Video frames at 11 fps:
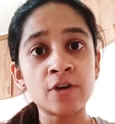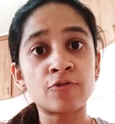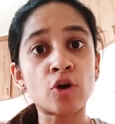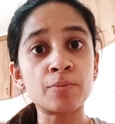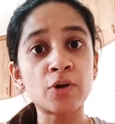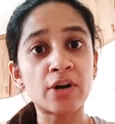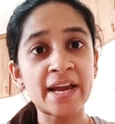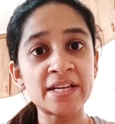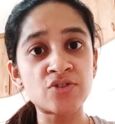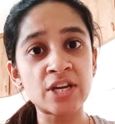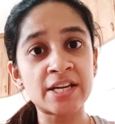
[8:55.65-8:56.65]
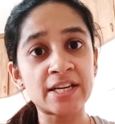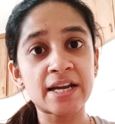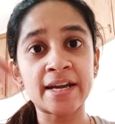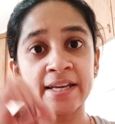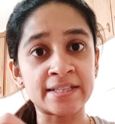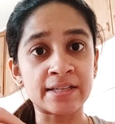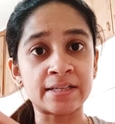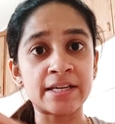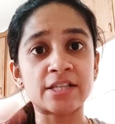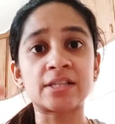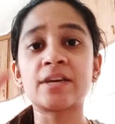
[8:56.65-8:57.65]
From your entry date and exit
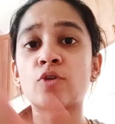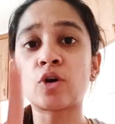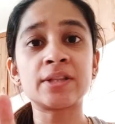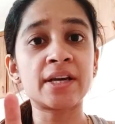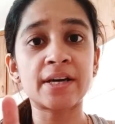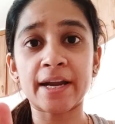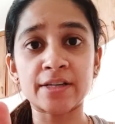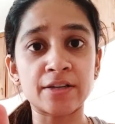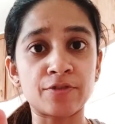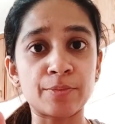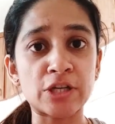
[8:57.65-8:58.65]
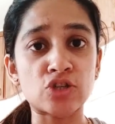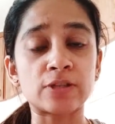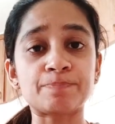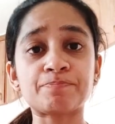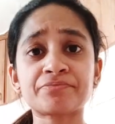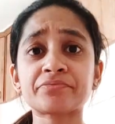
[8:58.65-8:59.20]
date, give all the correct information.